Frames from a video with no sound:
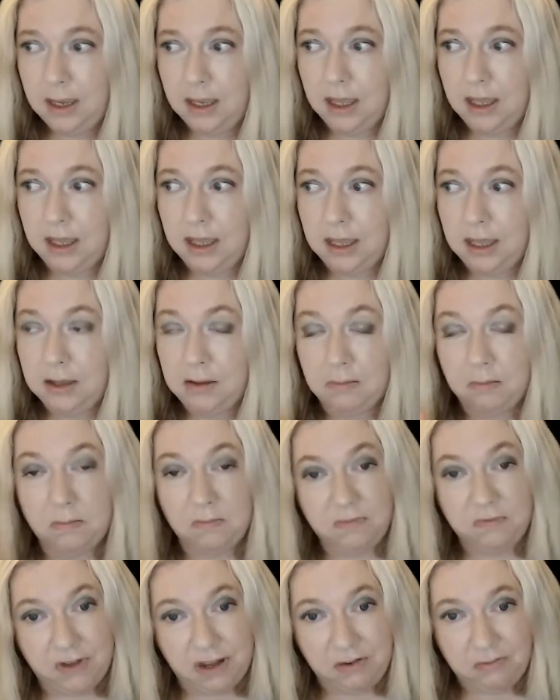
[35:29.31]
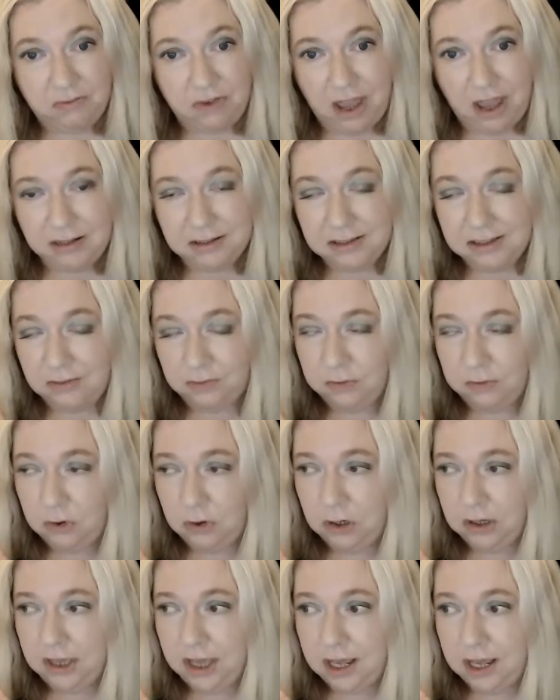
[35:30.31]
Fun fact,
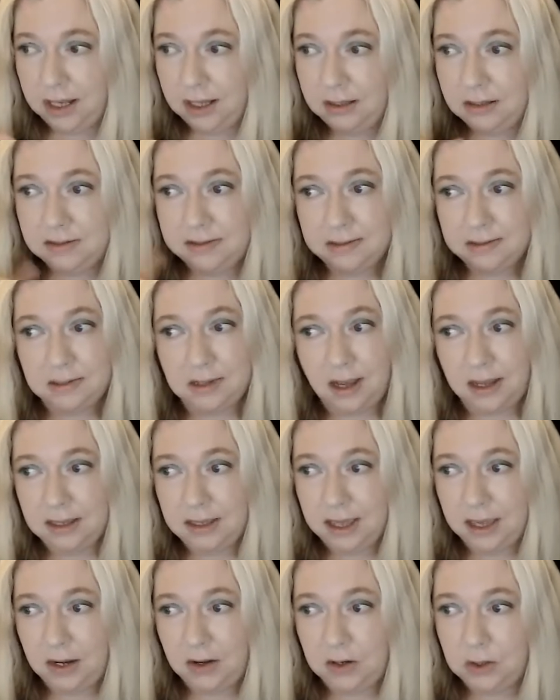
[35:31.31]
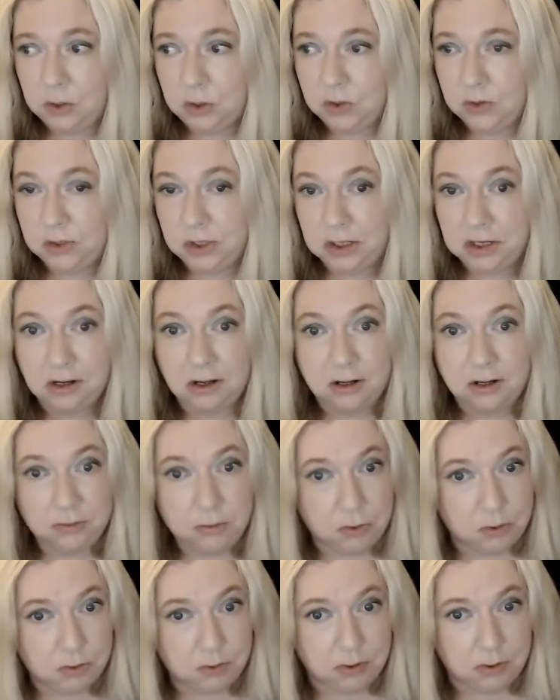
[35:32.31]
Sephora Canada does not carry Juicy
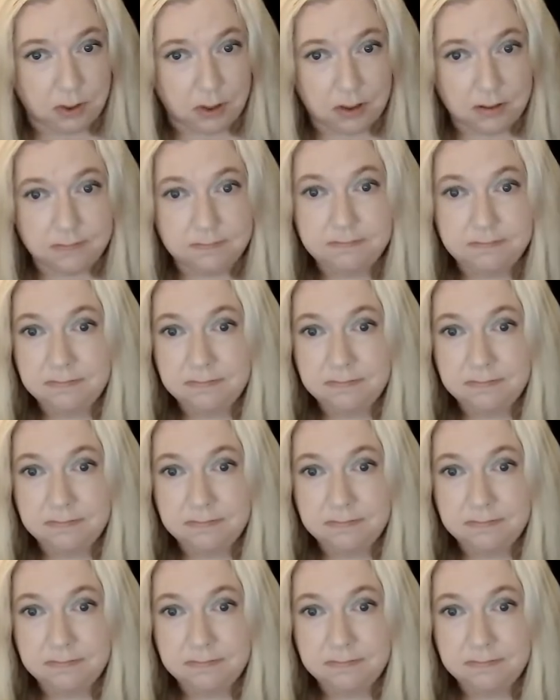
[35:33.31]
Contour.